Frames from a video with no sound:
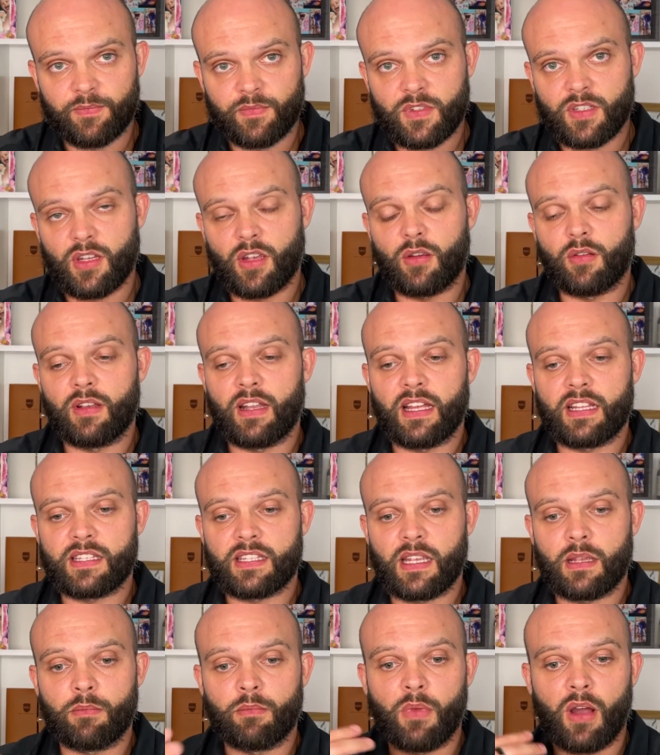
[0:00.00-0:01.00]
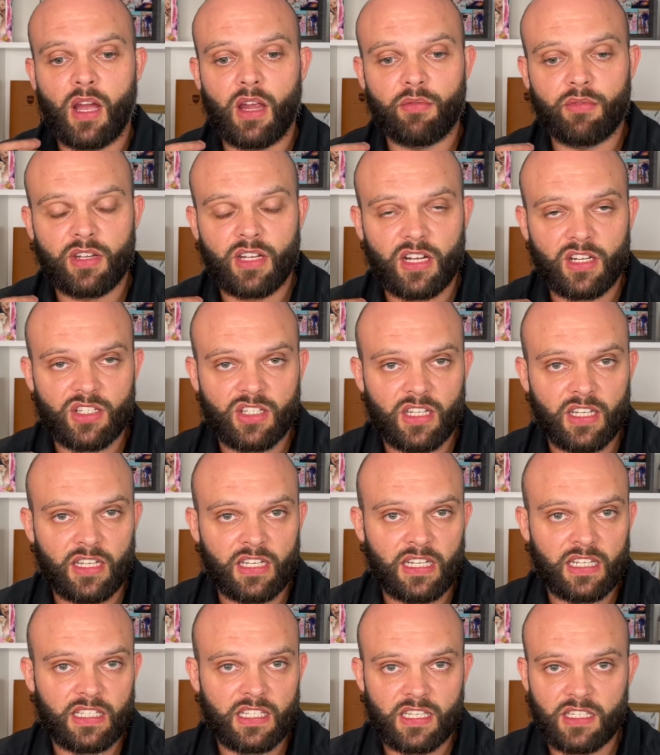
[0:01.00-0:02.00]
So let's say my reduction
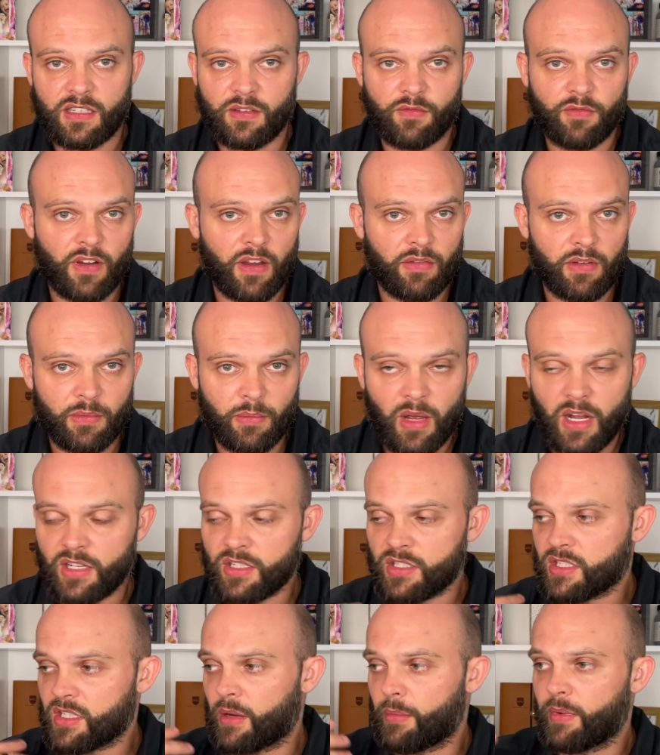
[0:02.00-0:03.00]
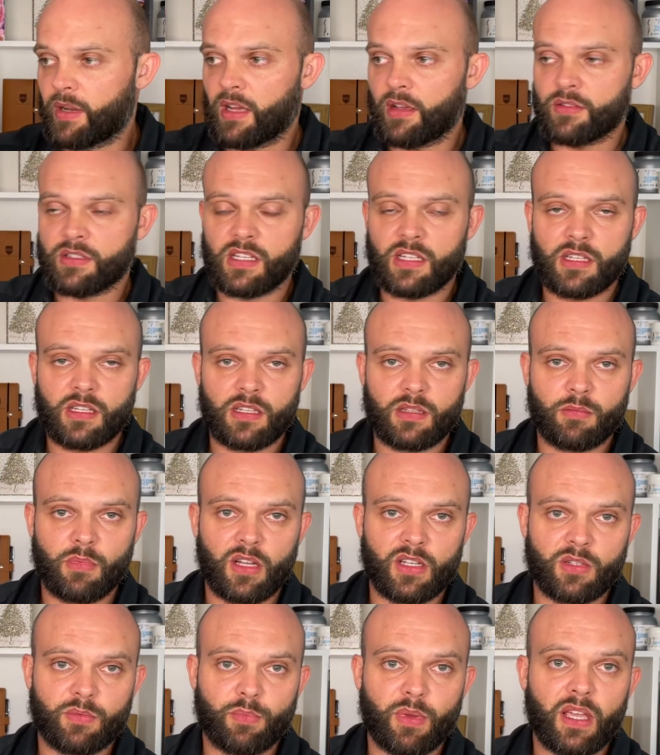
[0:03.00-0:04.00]
in NEAT isn't very much, someone else's is
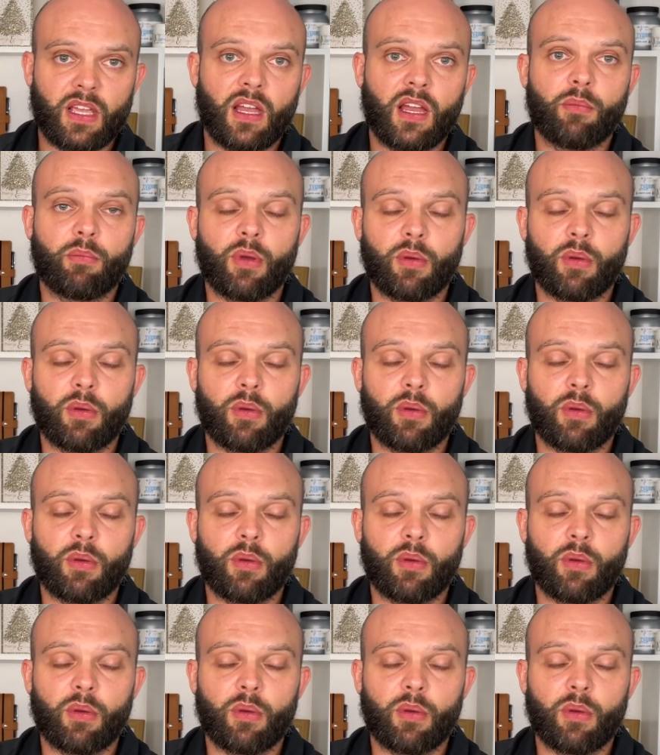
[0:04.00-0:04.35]
much bigger,